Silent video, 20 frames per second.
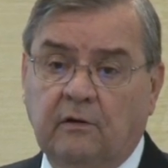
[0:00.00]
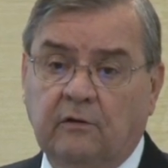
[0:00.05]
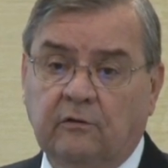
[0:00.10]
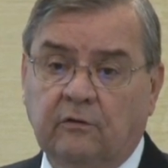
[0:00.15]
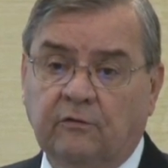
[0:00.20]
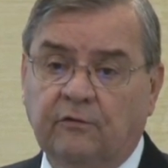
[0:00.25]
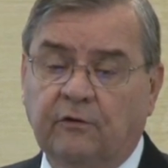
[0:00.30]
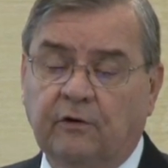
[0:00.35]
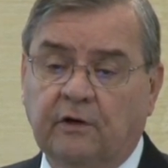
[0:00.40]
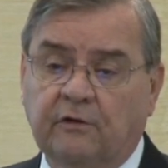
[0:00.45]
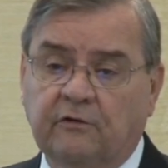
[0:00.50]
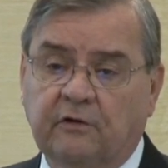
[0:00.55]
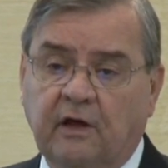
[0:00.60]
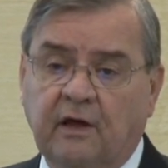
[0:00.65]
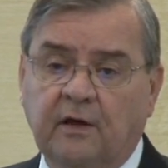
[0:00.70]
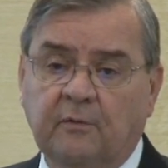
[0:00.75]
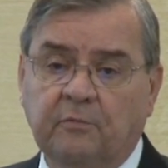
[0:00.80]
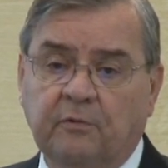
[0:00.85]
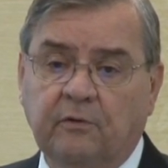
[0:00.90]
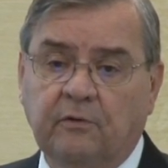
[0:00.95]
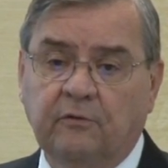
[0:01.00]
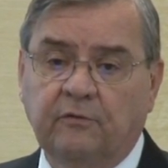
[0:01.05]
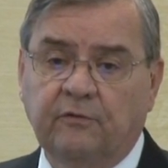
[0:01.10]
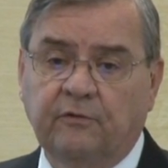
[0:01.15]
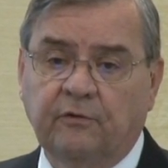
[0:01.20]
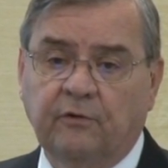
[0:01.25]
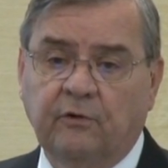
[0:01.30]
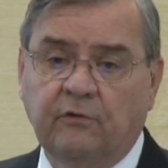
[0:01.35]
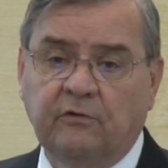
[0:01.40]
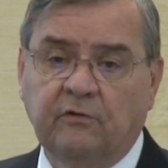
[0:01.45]
So for example,
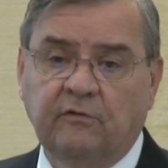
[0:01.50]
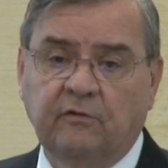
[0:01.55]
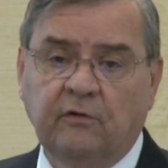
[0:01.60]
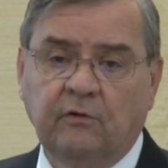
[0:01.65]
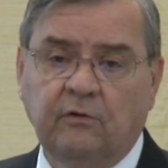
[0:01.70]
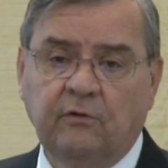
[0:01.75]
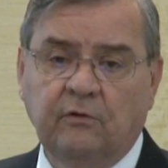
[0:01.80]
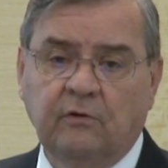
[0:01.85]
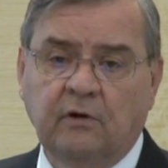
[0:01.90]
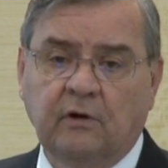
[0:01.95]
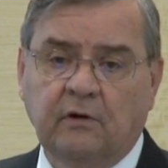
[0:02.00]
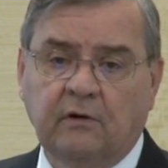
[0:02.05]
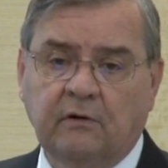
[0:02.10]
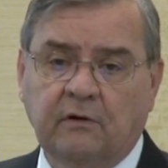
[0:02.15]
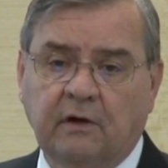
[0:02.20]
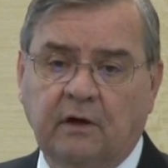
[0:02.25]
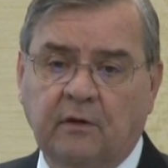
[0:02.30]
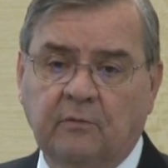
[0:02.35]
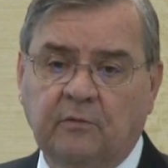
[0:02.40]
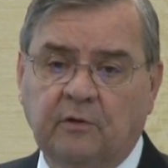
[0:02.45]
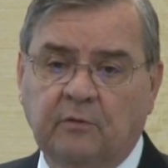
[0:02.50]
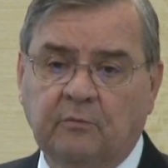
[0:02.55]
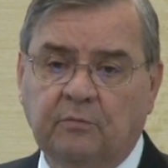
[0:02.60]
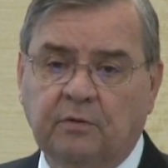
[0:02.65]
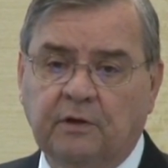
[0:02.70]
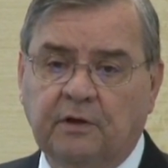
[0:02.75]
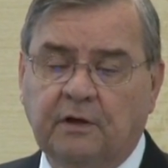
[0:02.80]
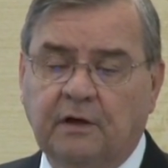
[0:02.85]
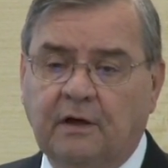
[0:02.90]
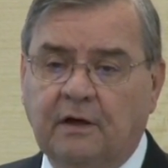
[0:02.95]
for those of you who are
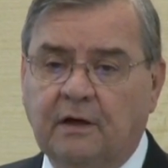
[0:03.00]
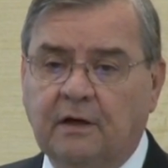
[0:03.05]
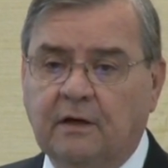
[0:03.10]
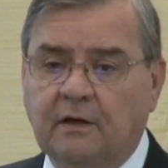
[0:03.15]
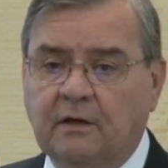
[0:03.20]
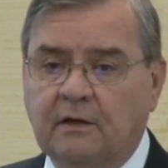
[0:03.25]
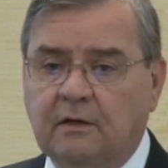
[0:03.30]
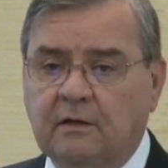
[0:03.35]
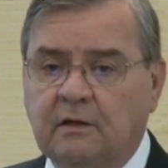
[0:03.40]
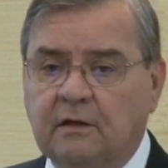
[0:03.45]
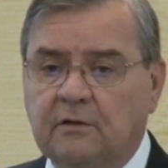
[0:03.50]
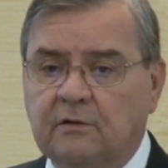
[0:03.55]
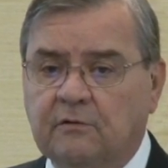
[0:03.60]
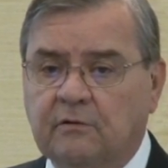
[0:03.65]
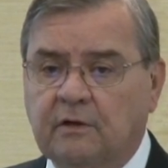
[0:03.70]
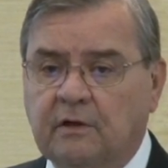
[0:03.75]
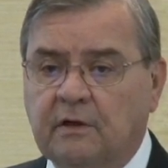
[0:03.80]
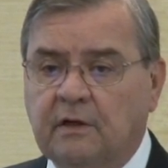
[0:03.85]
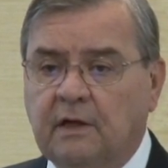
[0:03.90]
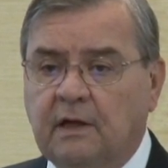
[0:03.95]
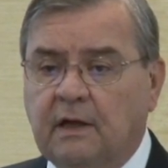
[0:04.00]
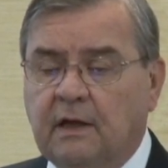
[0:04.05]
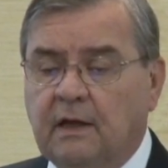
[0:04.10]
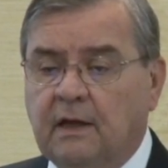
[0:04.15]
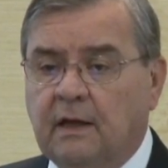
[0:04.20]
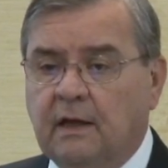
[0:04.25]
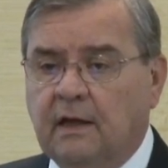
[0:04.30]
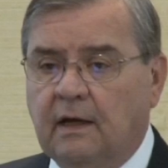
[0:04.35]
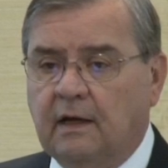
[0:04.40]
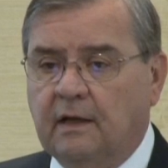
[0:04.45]
MMPI literate,
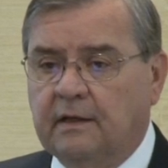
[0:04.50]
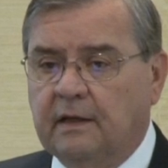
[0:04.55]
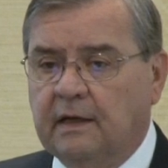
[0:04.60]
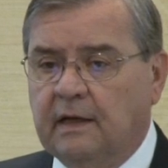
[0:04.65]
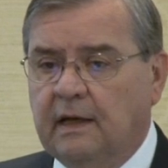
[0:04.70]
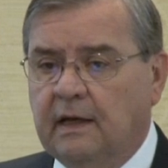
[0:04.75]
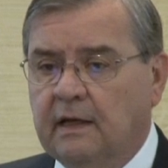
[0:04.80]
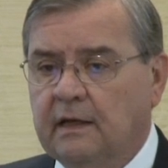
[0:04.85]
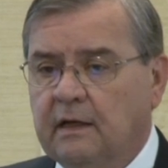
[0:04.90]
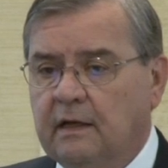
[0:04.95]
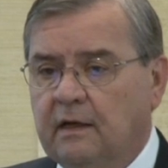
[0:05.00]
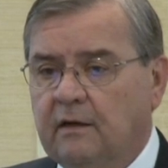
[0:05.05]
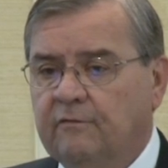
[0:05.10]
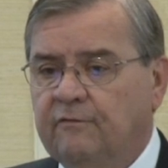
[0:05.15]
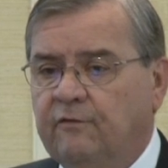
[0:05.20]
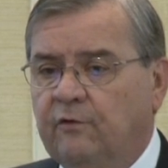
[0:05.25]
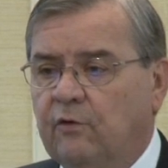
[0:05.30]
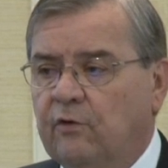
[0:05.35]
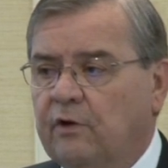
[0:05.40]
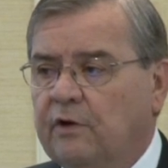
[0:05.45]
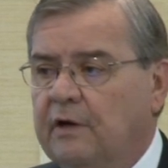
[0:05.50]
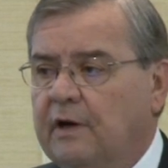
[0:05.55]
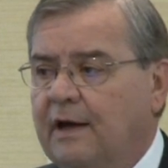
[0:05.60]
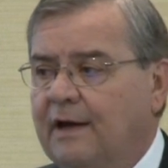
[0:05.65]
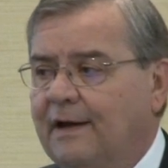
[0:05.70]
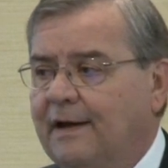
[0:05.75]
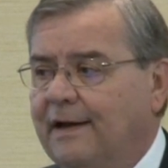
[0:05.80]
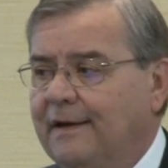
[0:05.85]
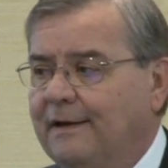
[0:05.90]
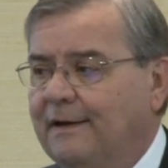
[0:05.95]
uh, they had a
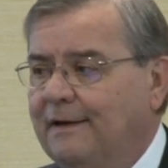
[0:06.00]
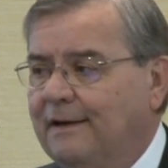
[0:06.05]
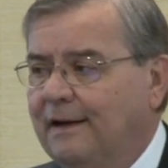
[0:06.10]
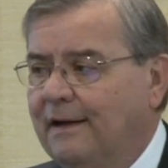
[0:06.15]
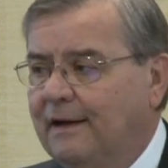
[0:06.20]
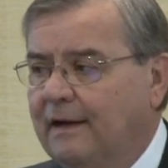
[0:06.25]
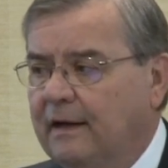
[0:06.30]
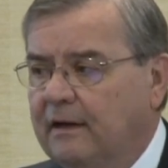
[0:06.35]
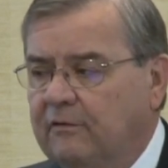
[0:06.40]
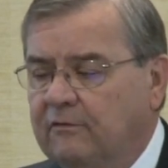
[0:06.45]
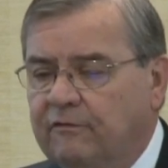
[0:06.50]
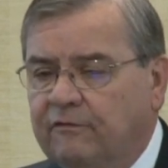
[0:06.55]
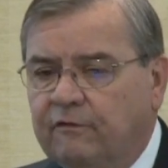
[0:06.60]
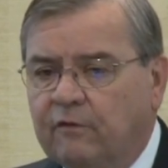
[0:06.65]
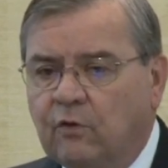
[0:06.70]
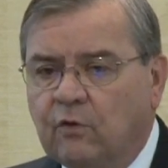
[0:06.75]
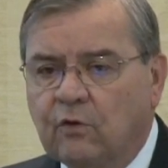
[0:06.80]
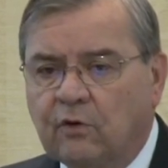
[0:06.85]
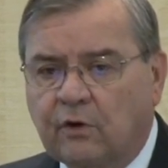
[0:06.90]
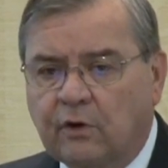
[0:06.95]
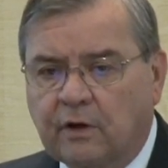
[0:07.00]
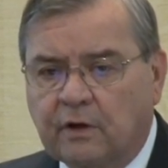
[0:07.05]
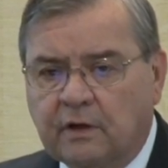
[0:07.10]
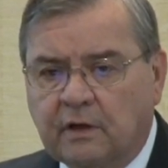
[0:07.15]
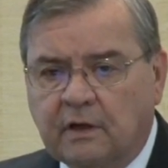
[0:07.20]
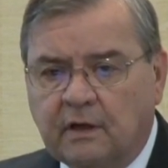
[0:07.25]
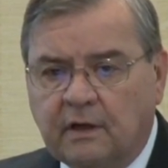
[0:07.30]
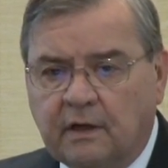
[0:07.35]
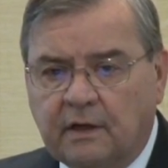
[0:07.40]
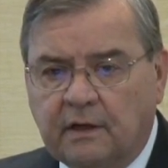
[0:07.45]
4994
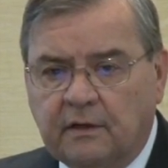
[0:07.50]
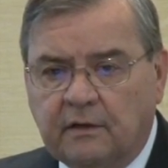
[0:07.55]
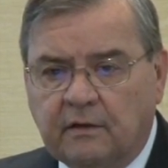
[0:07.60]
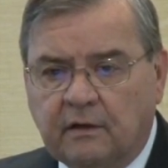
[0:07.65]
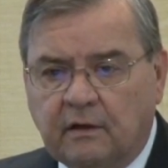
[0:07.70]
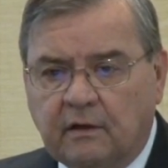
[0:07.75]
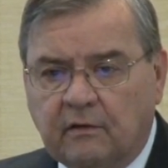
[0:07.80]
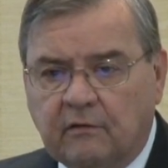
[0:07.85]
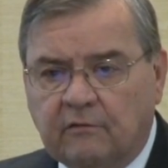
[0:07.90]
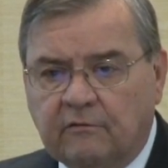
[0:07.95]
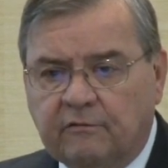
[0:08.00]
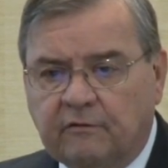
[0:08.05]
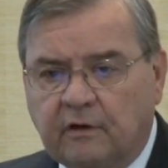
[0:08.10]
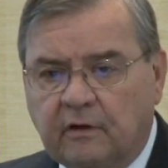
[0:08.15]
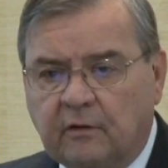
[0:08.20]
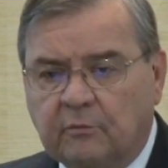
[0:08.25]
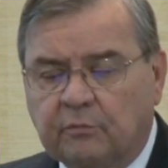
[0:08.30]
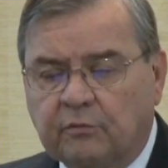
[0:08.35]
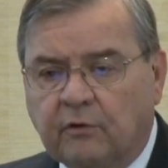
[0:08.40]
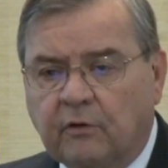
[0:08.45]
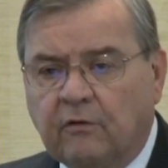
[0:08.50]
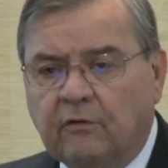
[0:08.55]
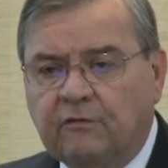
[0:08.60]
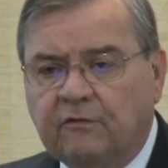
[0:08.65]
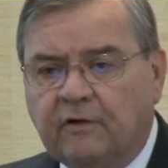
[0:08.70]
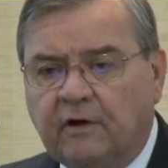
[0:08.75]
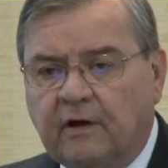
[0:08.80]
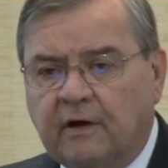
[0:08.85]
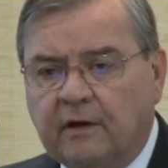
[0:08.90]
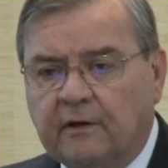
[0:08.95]
kind of uh,
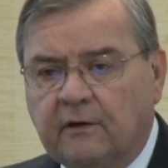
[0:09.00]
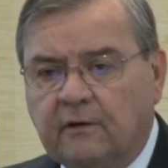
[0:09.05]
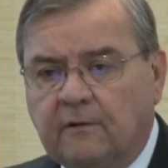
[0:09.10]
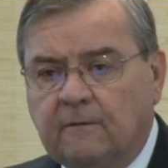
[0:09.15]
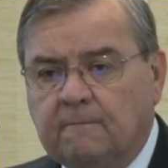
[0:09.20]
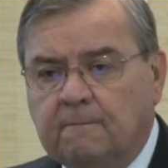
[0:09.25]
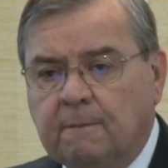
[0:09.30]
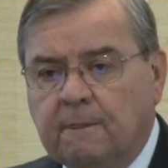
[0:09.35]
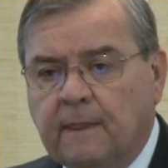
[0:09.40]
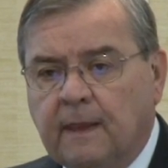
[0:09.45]
profile.